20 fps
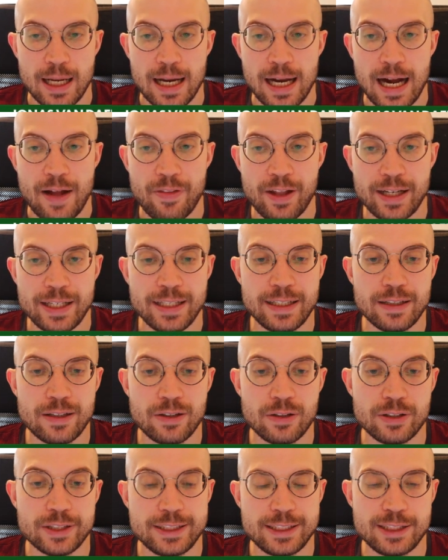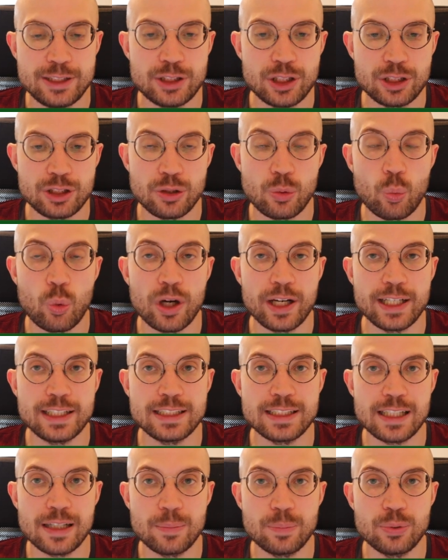And then here, this is just one
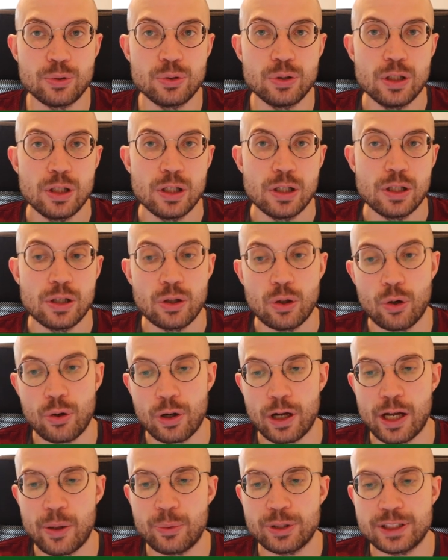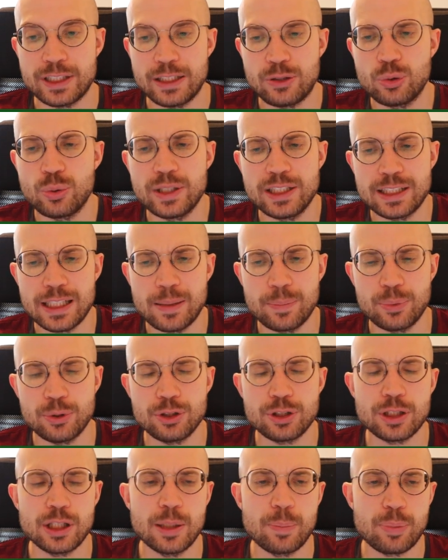example, or I will say 2
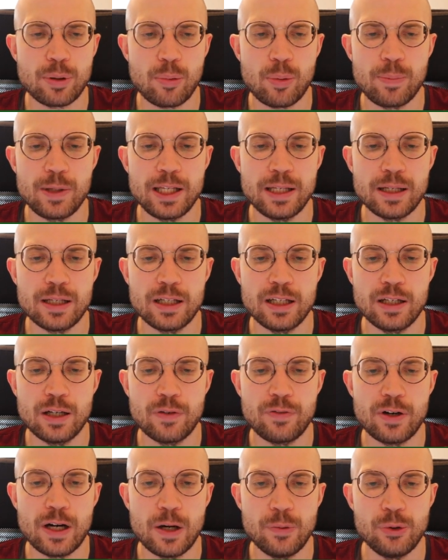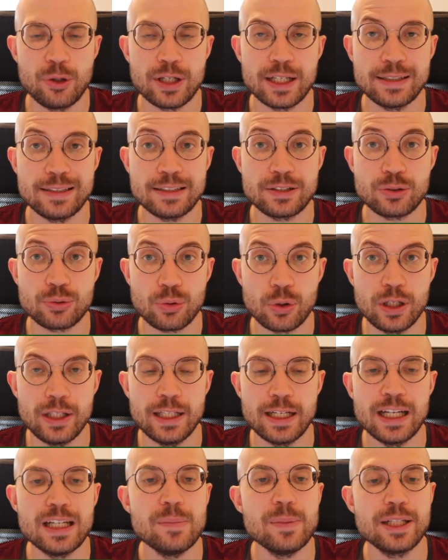examples probably, of how you can destroy
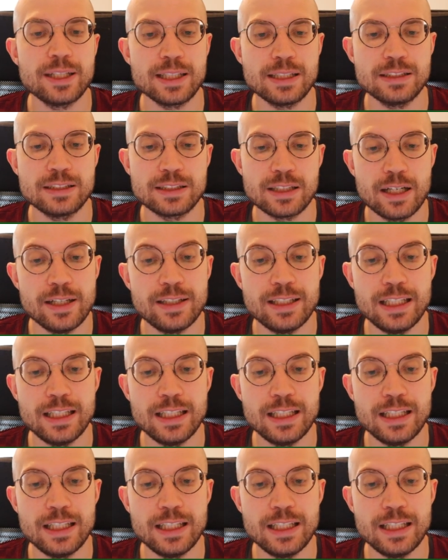the enemy king side.